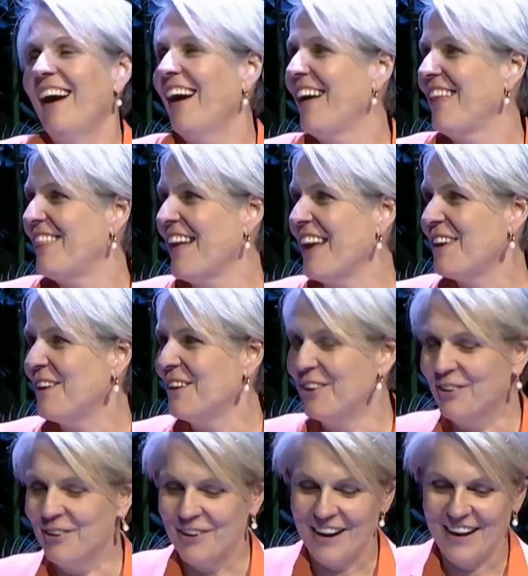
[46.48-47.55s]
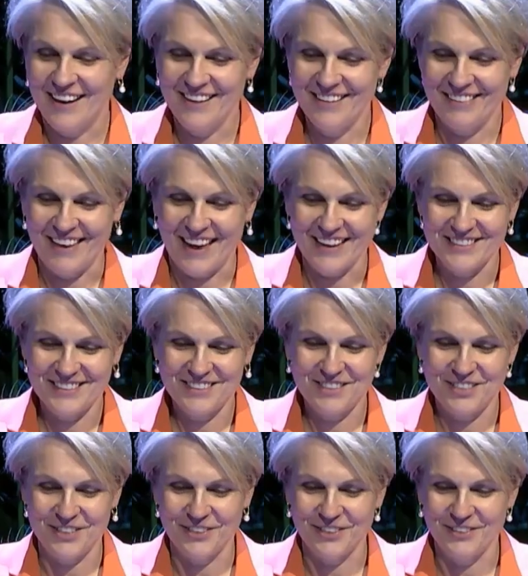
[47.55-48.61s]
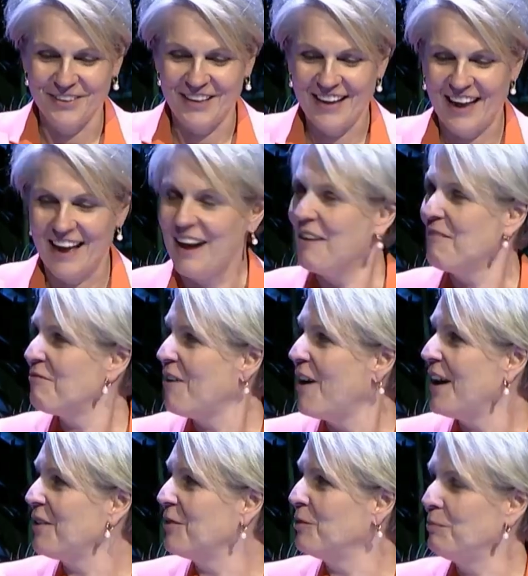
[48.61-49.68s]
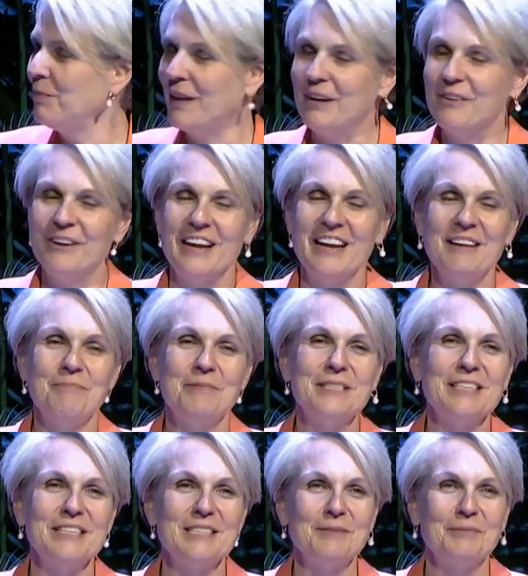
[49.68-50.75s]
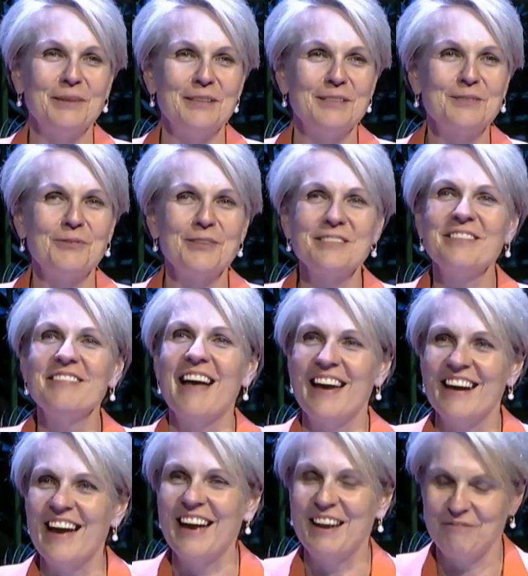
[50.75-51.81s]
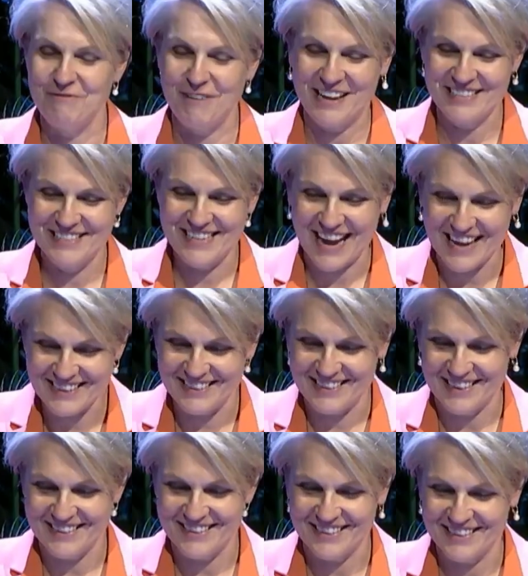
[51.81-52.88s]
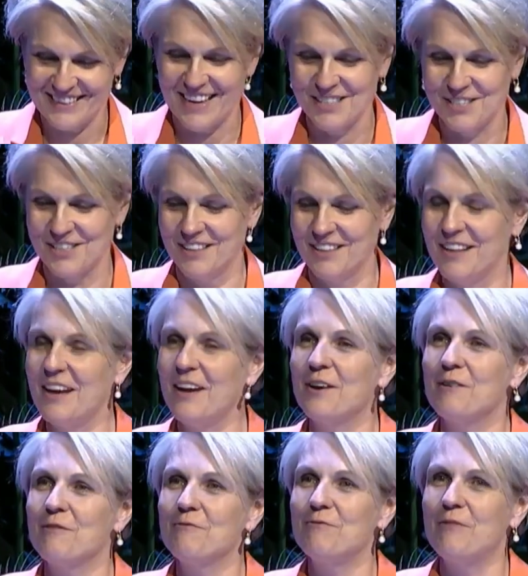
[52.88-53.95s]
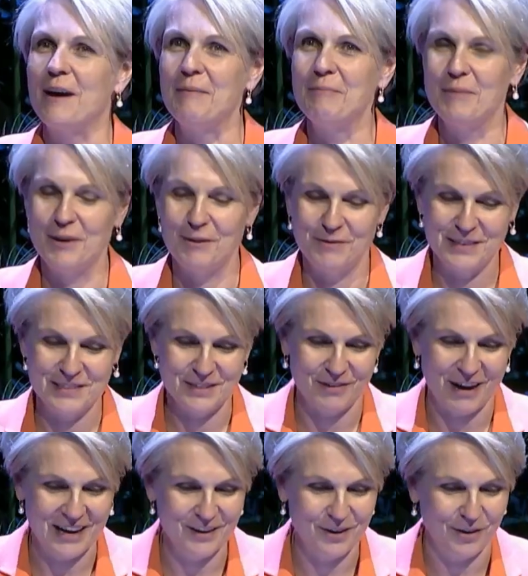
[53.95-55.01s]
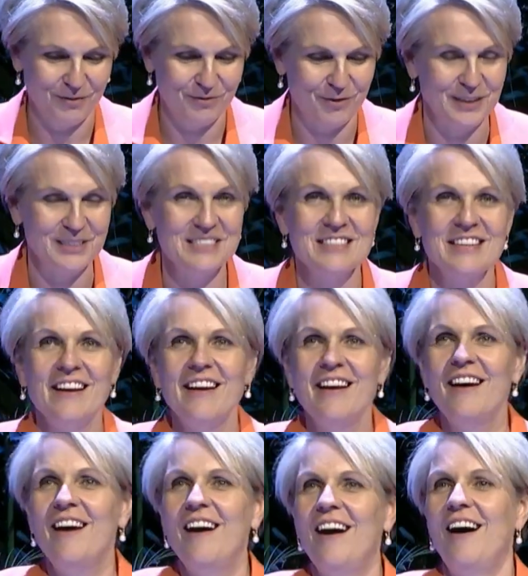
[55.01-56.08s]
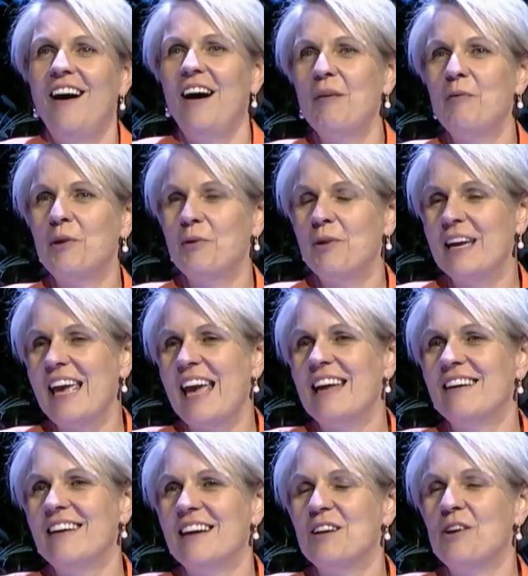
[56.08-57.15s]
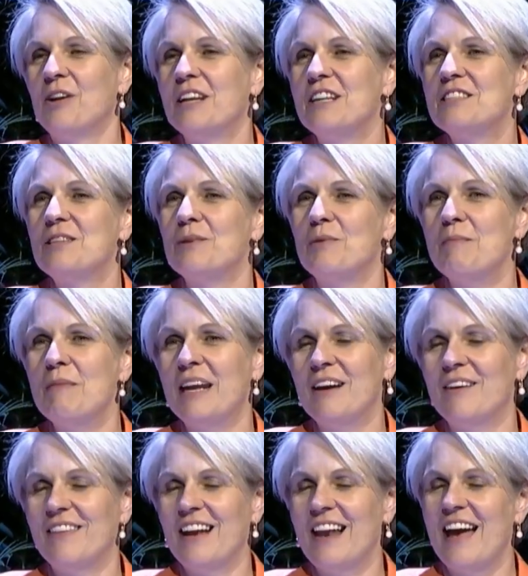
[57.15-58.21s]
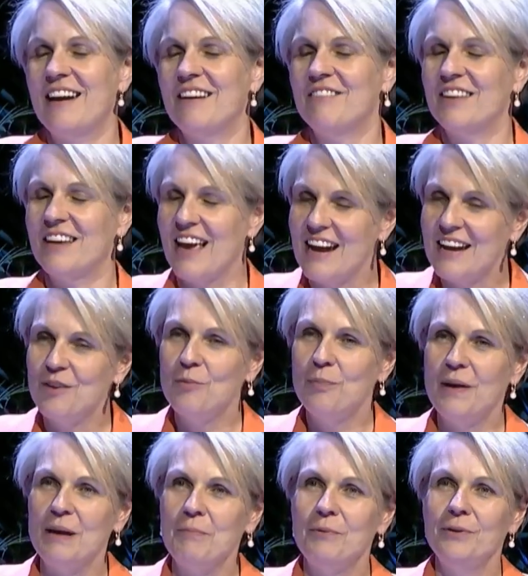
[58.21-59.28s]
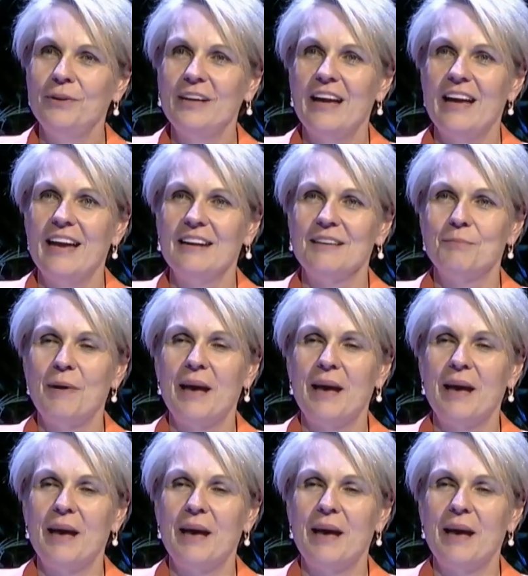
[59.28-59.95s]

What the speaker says: Thank you, Laura, and thanks to our final plenary participants. Wasn't that a fantastic discussion of this great conference? I want to again acknowledge that we're meeting on the land of the Gadigal people and pay